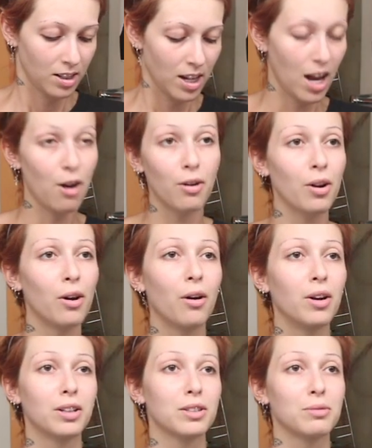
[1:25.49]
I don't know.
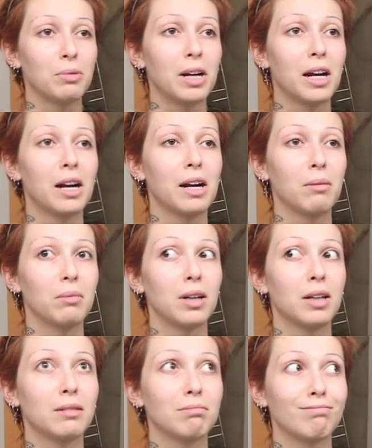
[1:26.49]
It looks weird. I'm
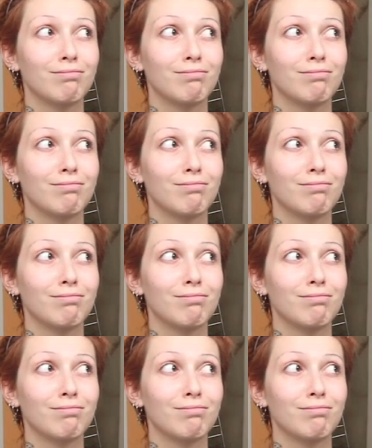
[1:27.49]
like,